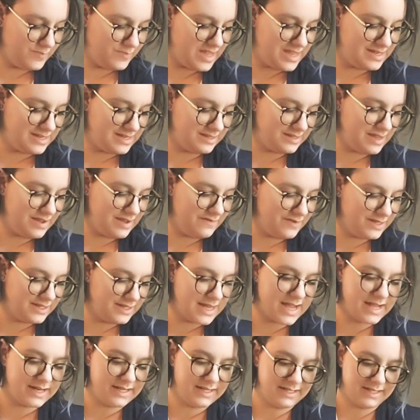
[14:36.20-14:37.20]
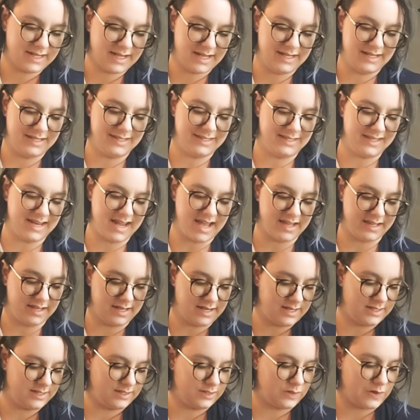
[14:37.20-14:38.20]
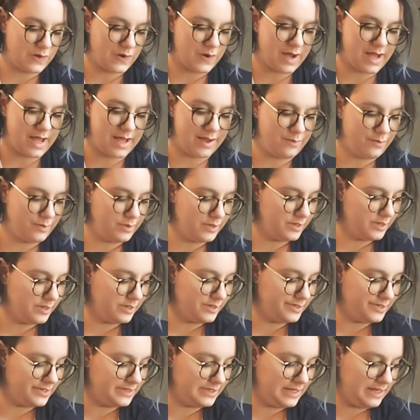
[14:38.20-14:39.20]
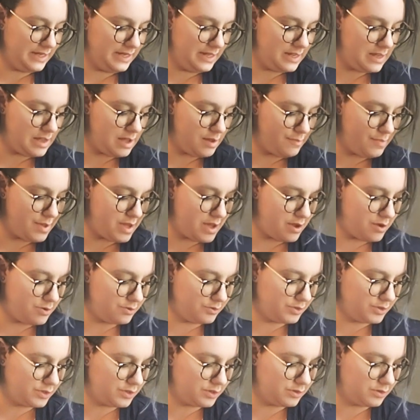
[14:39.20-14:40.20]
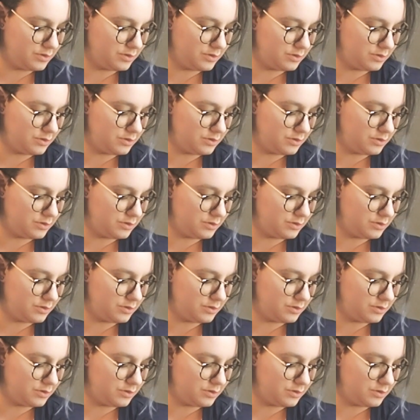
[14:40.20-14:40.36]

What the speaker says: It does have a tiny snag in it, so I will see about